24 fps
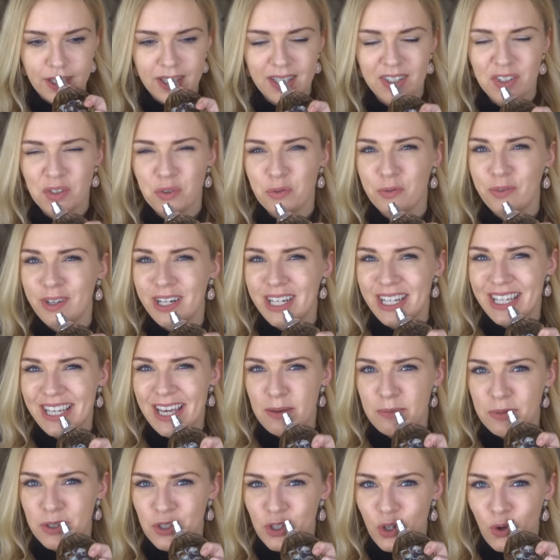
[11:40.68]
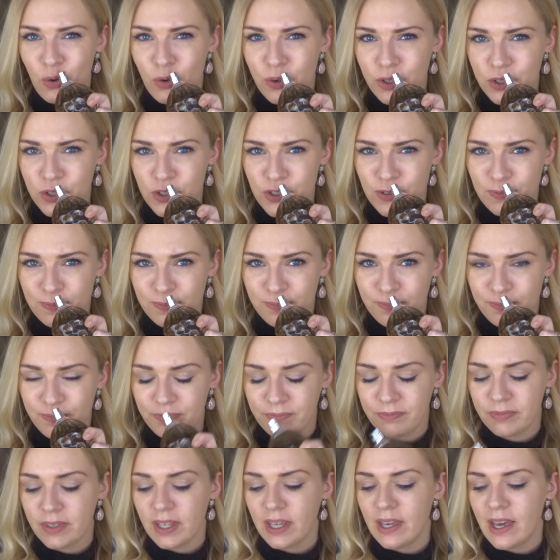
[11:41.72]
I don't really get much orange.
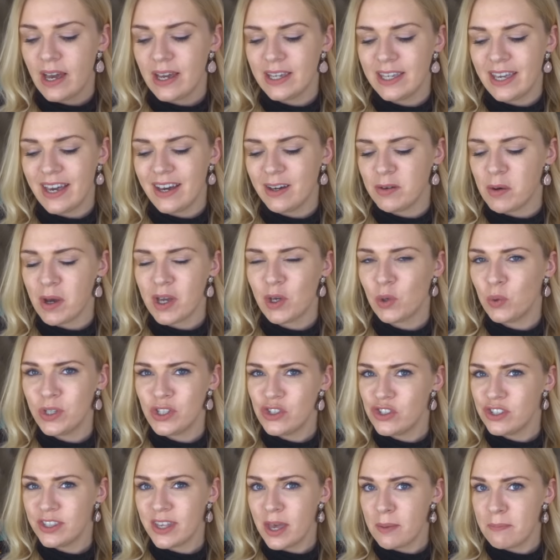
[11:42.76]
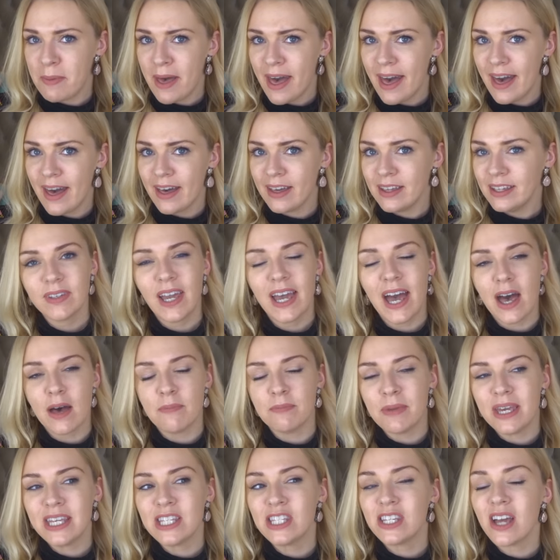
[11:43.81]
But yeah, I always just get pear.
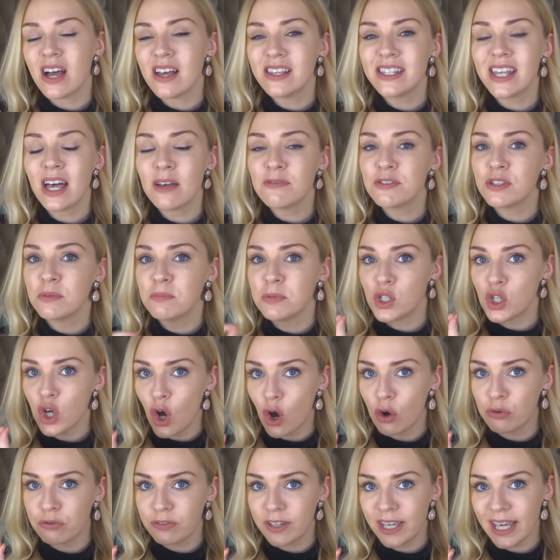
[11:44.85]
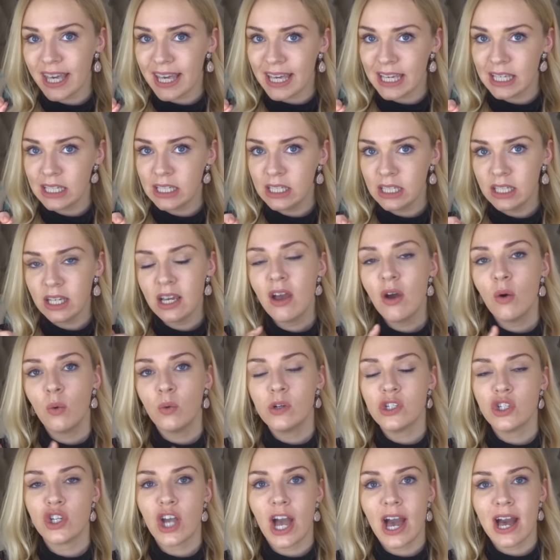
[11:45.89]
It does have some toffee in,
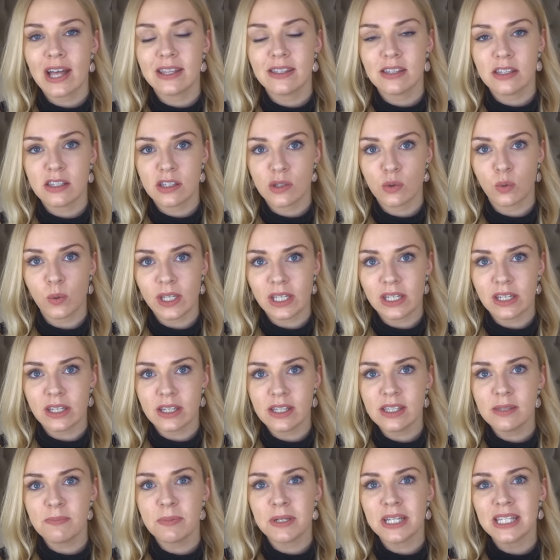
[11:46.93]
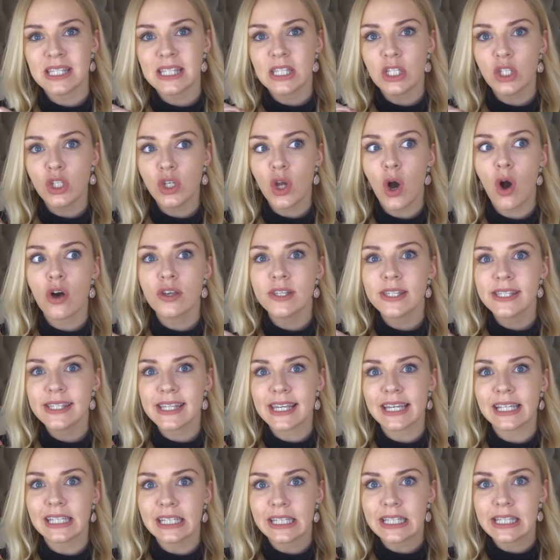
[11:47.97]
which adds a sweetness, but it's not
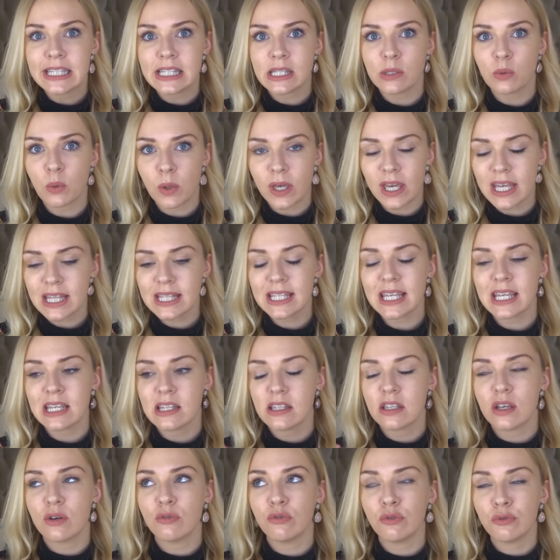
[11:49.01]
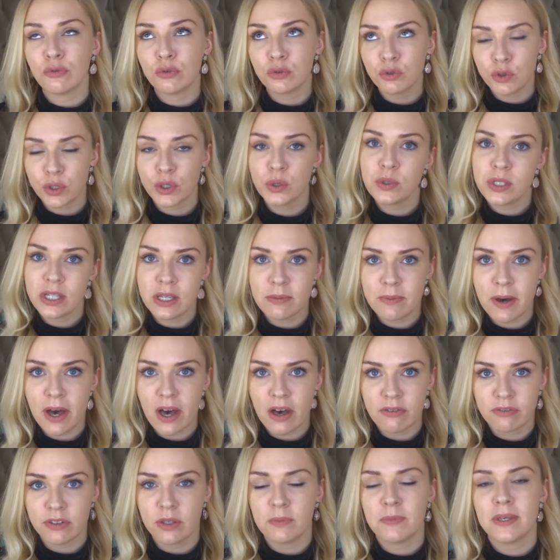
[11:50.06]
sickly sweet. It's a fruity
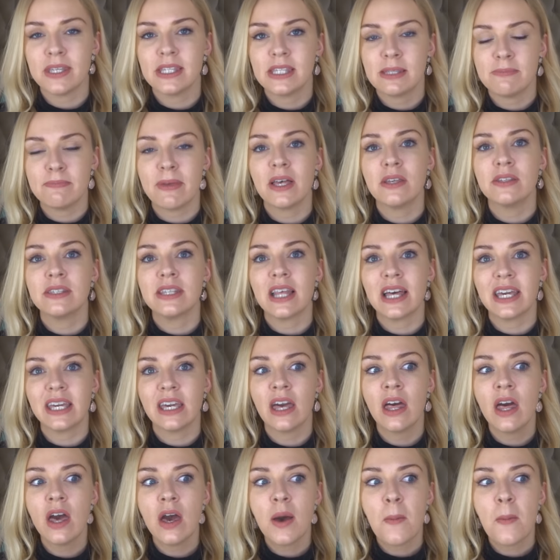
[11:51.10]
perfume. It smells like